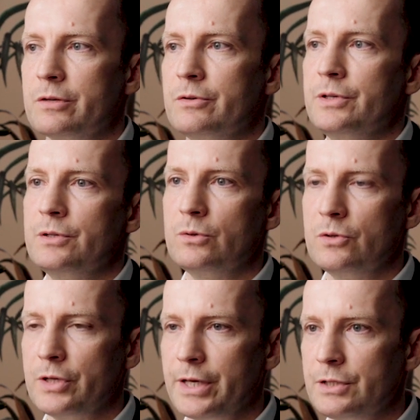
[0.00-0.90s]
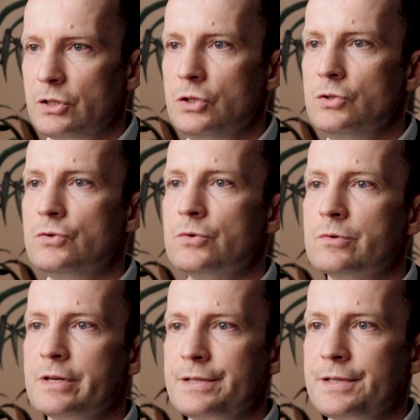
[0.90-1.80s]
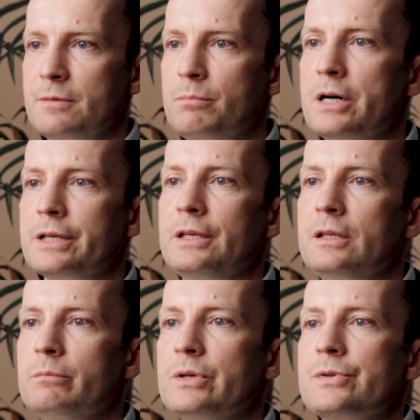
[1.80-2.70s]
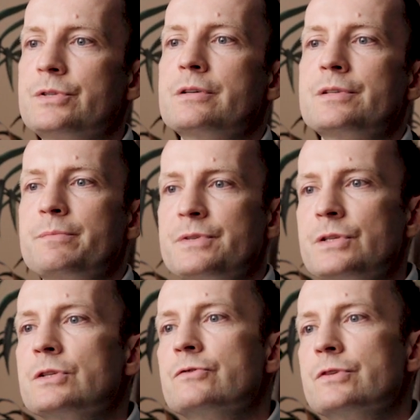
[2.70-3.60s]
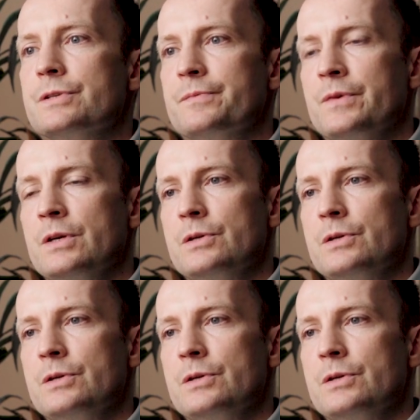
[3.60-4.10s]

we are going to connect insurance and banking because there are some synergies.